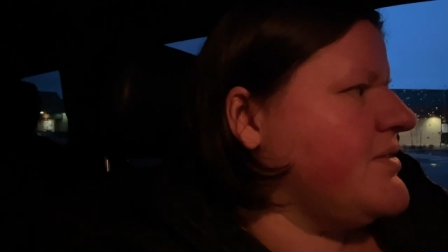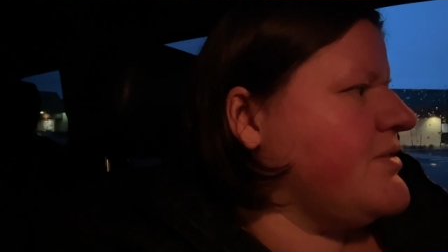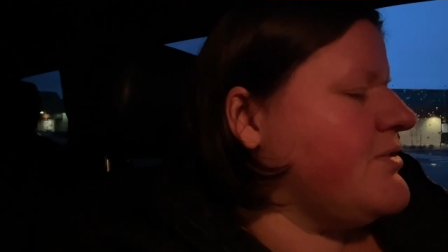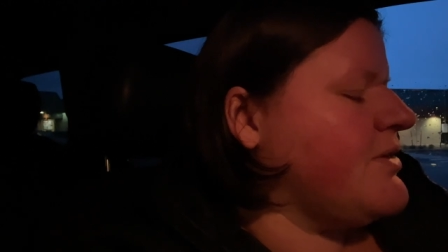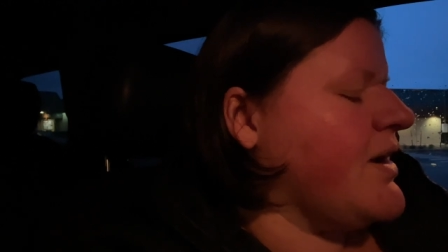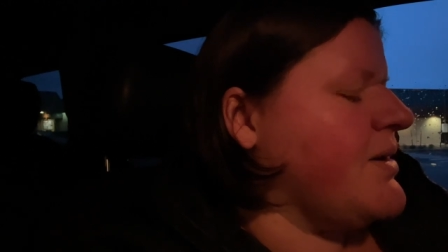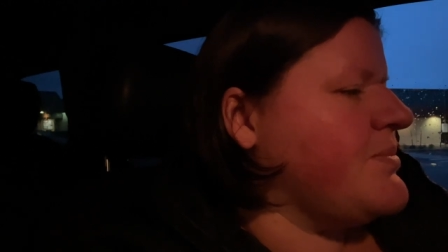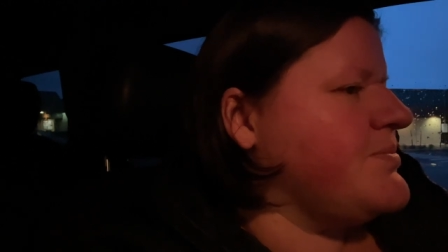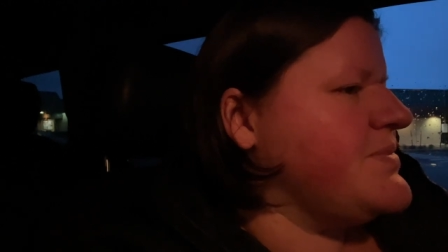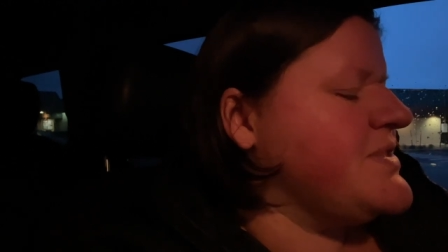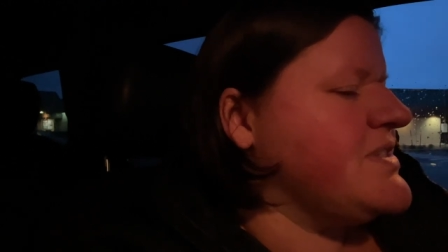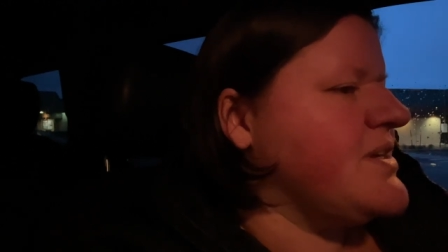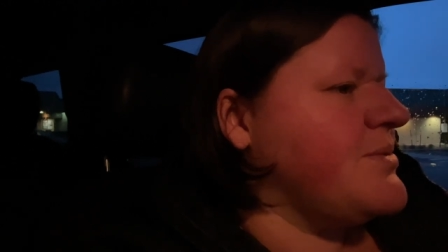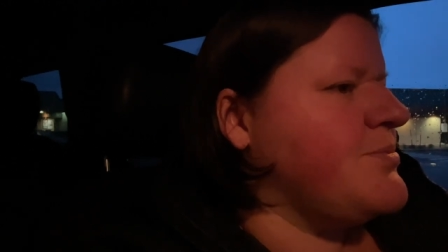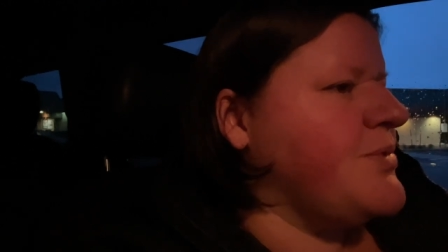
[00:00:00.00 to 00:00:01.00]
grab
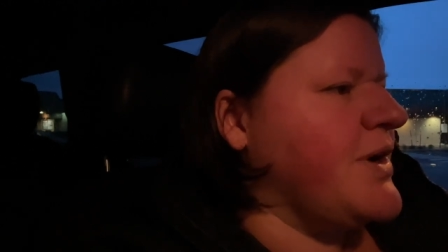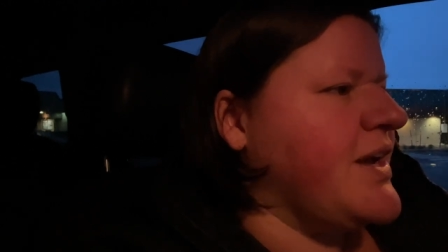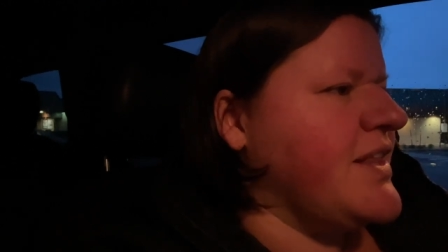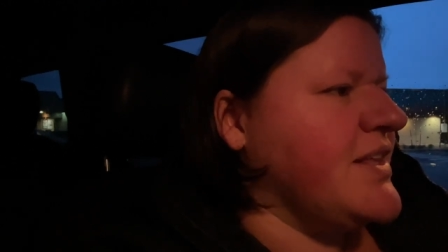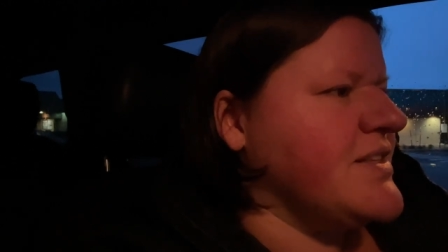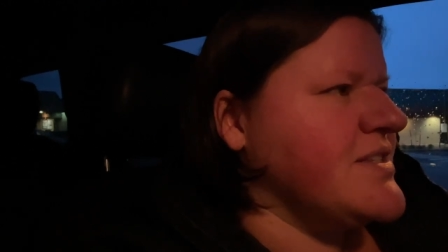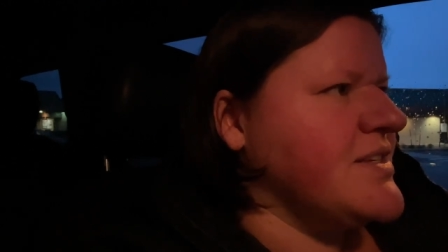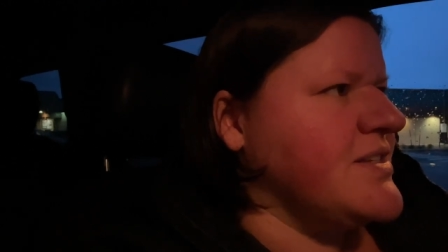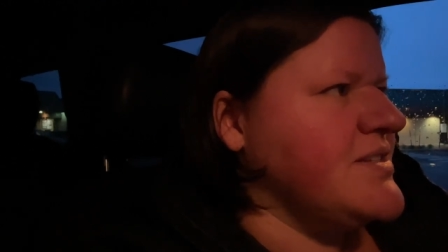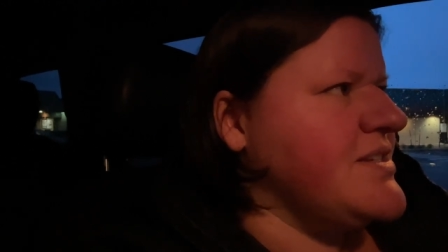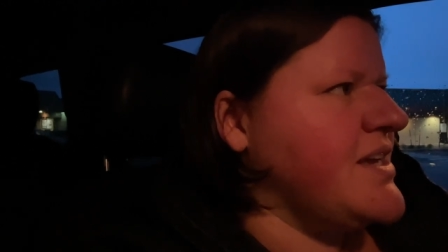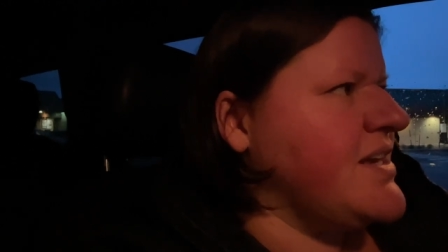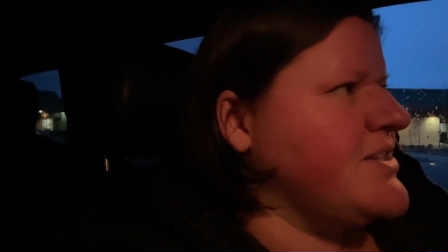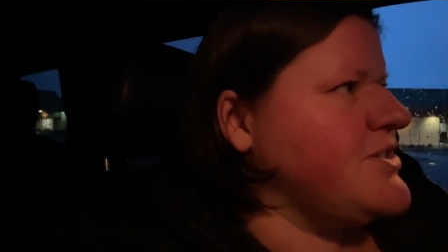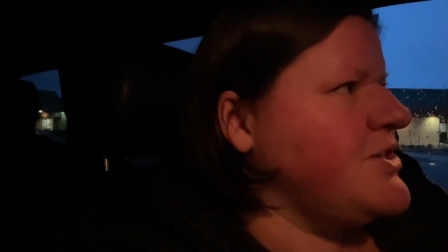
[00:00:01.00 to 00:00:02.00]
Subway, that's going to
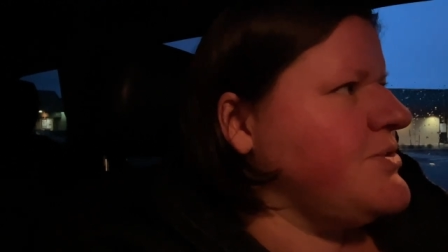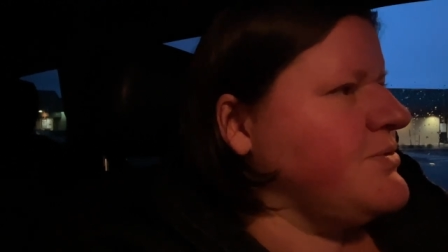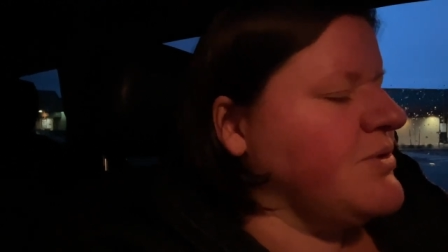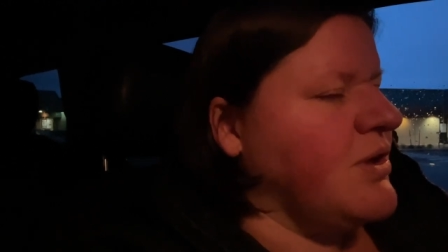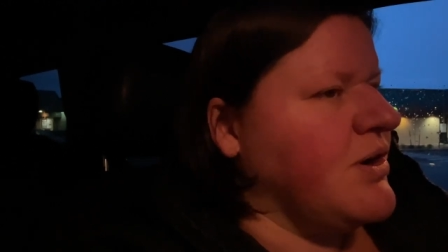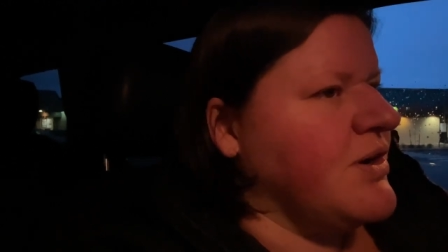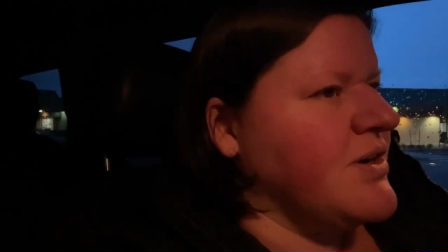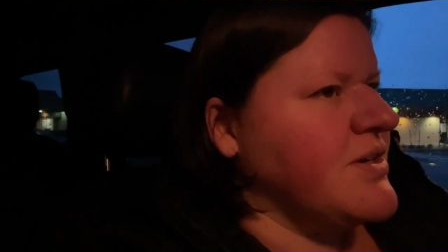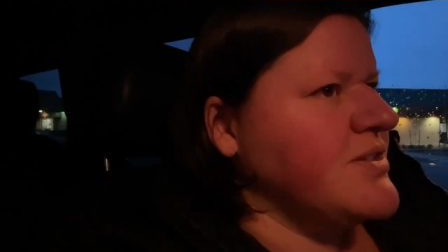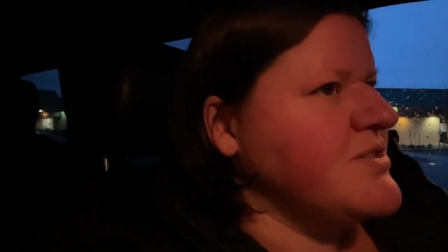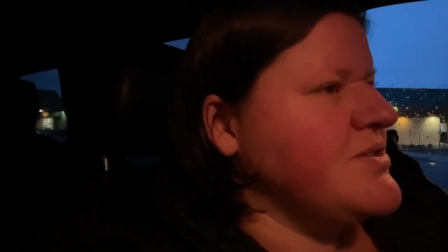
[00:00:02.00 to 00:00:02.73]
take too long.